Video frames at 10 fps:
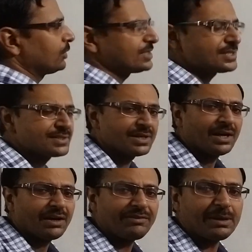Now this is
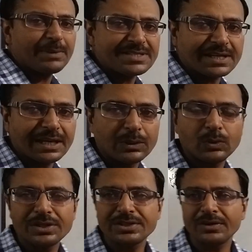a very basic
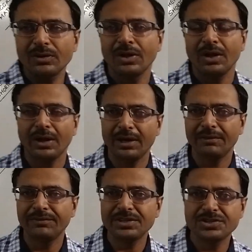calculation
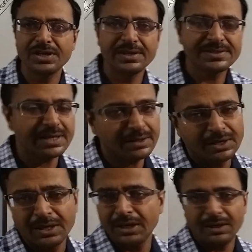which
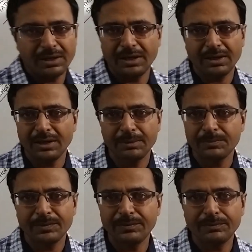say
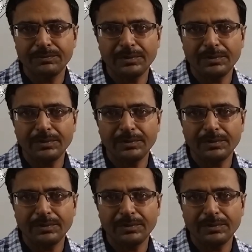9